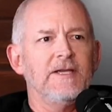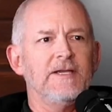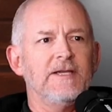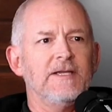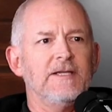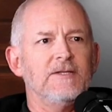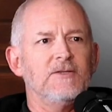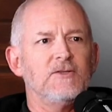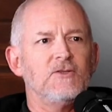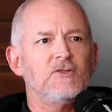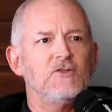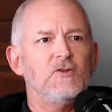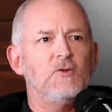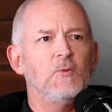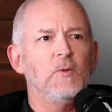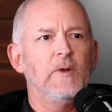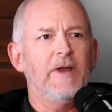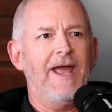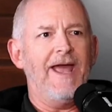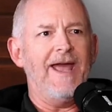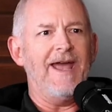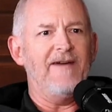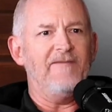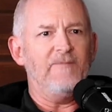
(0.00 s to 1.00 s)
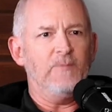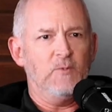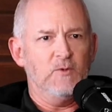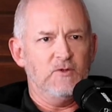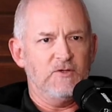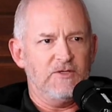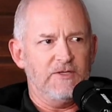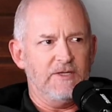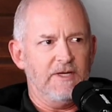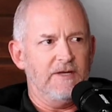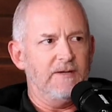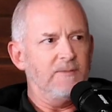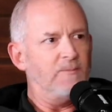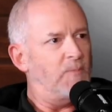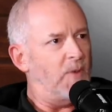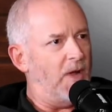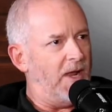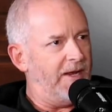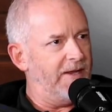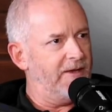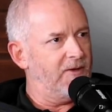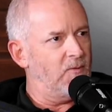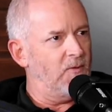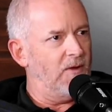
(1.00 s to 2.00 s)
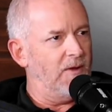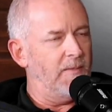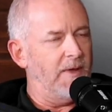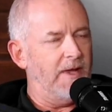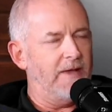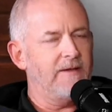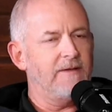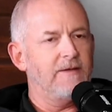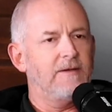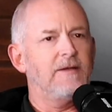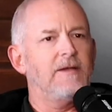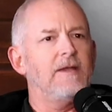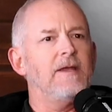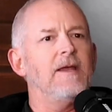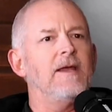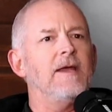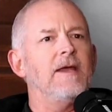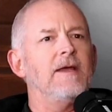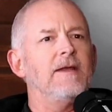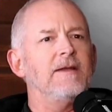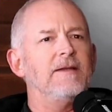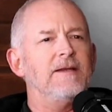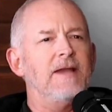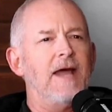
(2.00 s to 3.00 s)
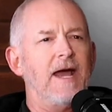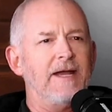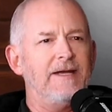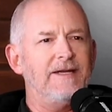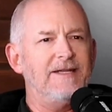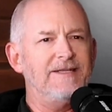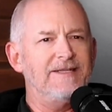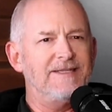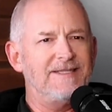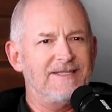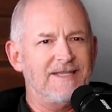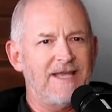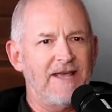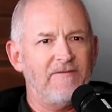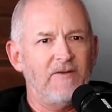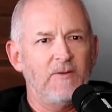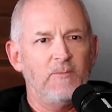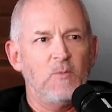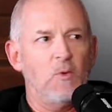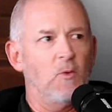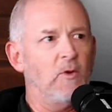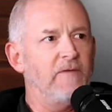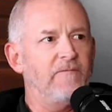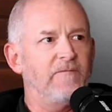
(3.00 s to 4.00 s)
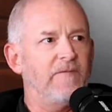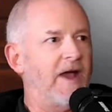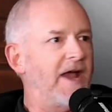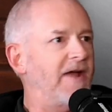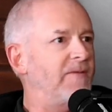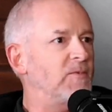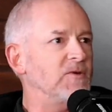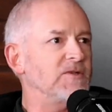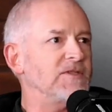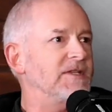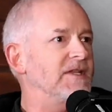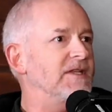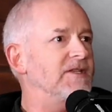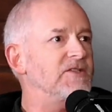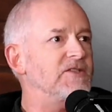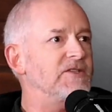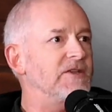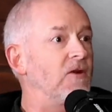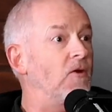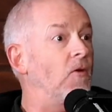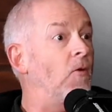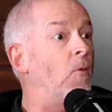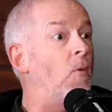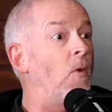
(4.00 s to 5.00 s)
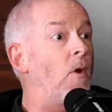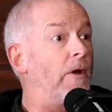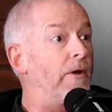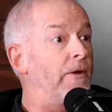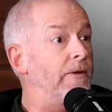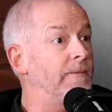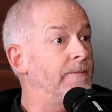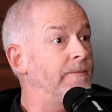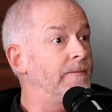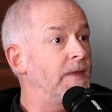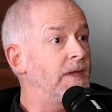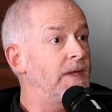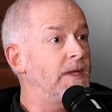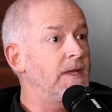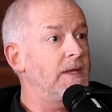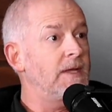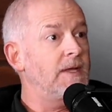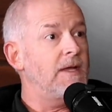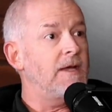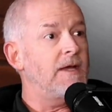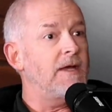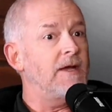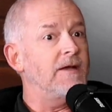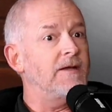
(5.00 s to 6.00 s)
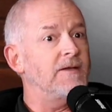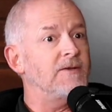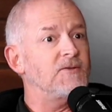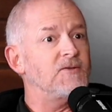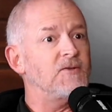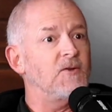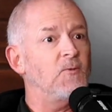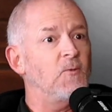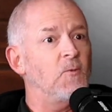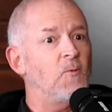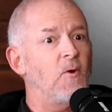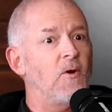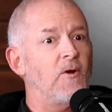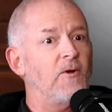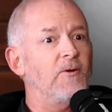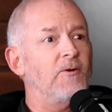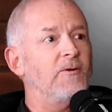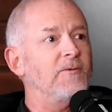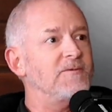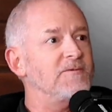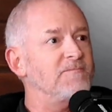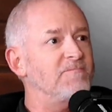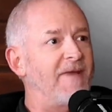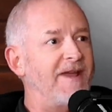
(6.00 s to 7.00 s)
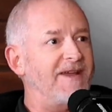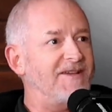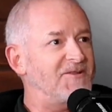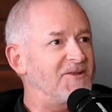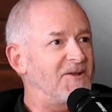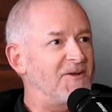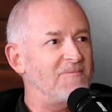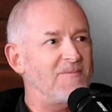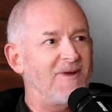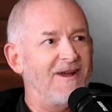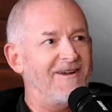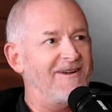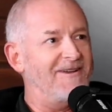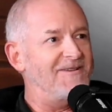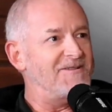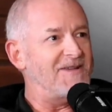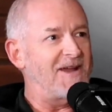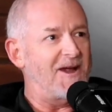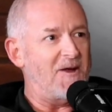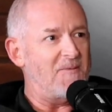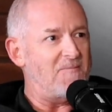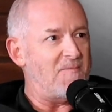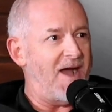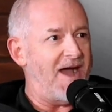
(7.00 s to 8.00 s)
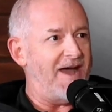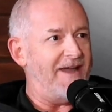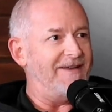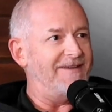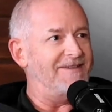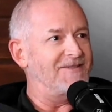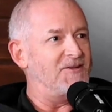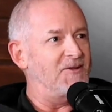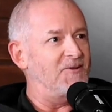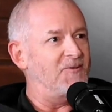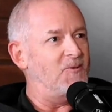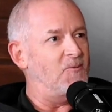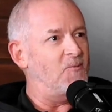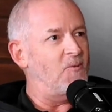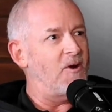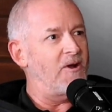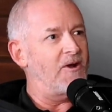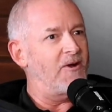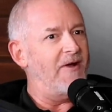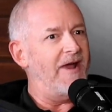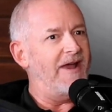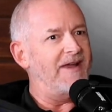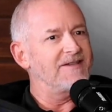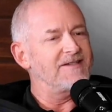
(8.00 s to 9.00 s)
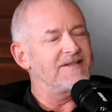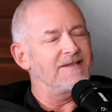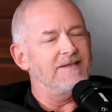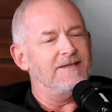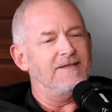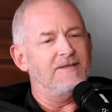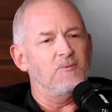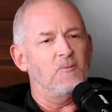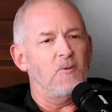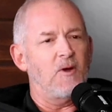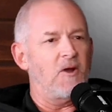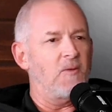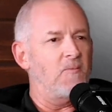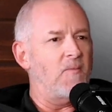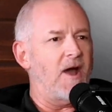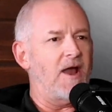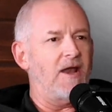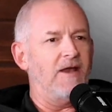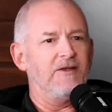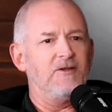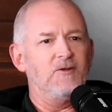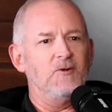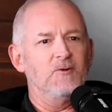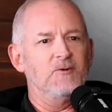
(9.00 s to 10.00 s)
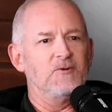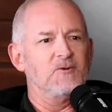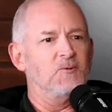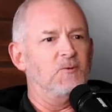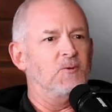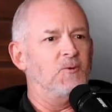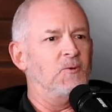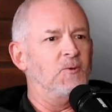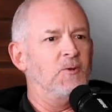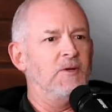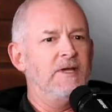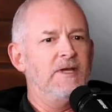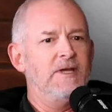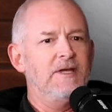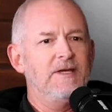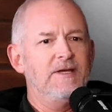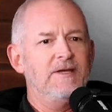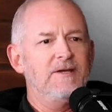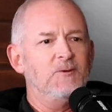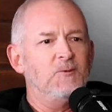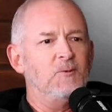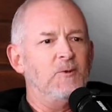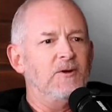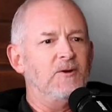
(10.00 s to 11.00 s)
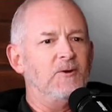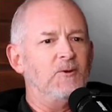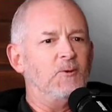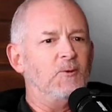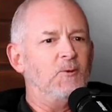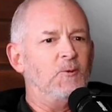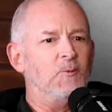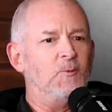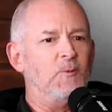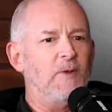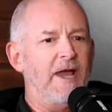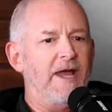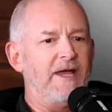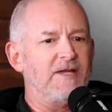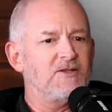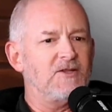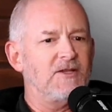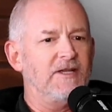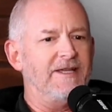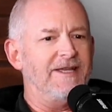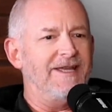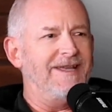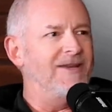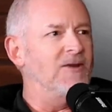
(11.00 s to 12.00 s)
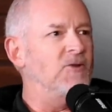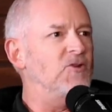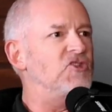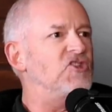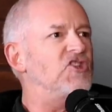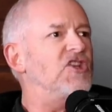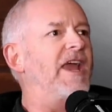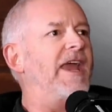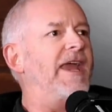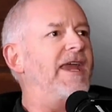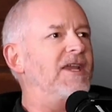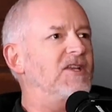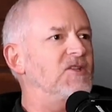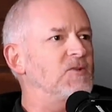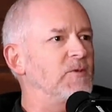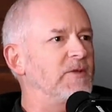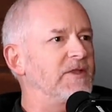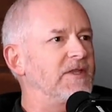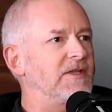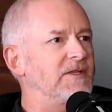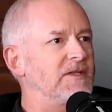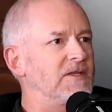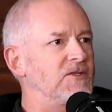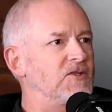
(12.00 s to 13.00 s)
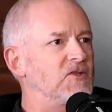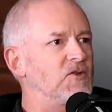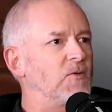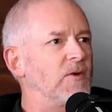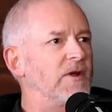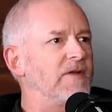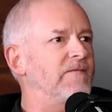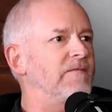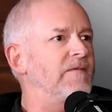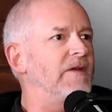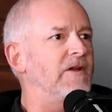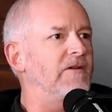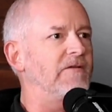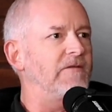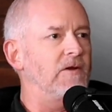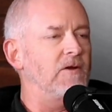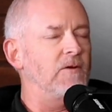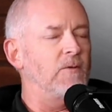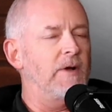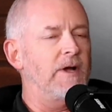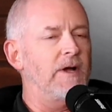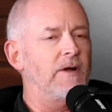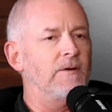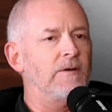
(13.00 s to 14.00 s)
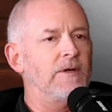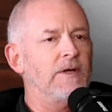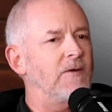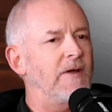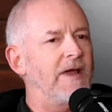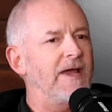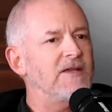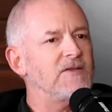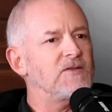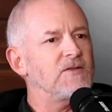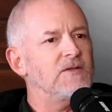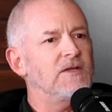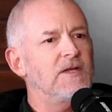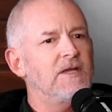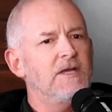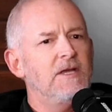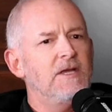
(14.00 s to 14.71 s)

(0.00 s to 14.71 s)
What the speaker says: is 2.5% polyacrylamide and 97.5% sterile water. So water makes up our entire body. So the water molecules will actually interchange within the joint very, very well. So as